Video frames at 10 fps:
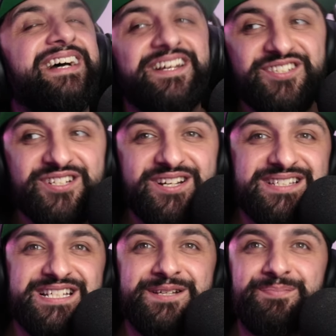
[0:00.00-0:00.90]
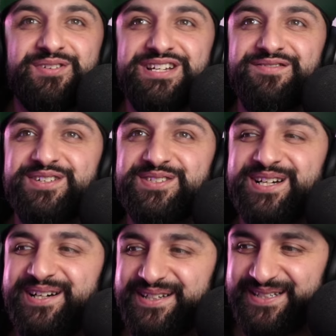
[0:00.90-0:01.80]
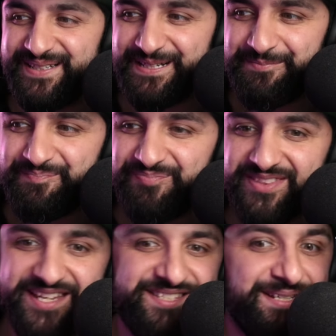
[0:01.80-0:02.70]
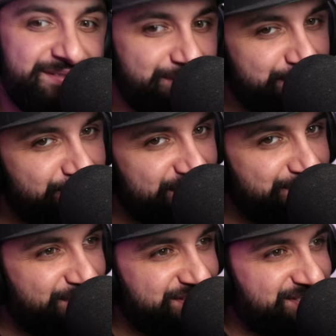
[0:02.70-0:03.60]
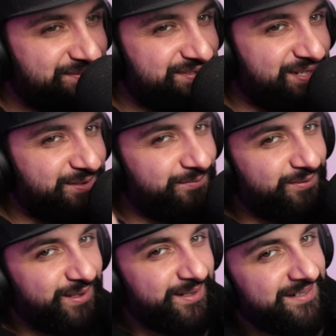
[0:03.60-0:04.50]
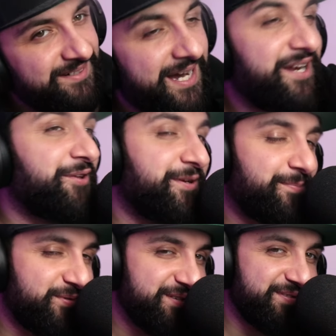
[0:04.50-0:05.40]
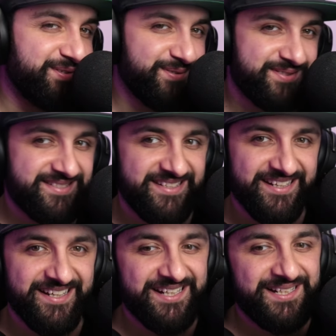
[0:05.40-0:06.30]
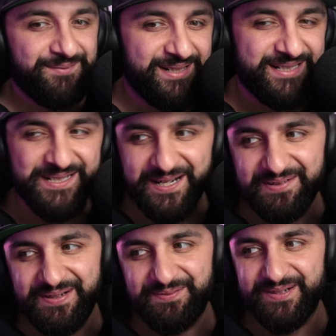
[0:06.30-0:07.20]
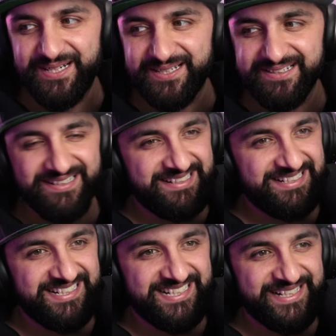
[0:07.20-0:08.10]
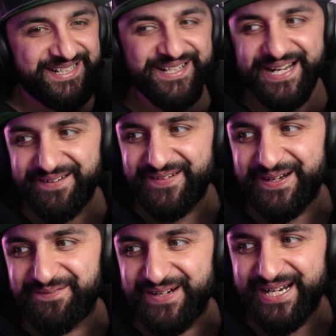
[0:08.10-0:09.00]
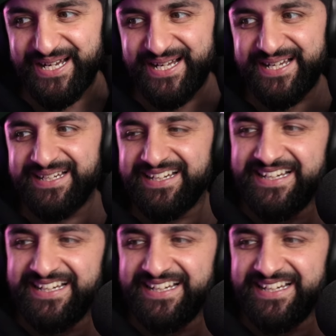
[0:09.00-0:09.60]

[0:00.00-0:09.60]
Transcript: did you not see the previews, Hoggy? They seem to be pretty positive so far. I know they're previews. But come on, bro. Come on, bro.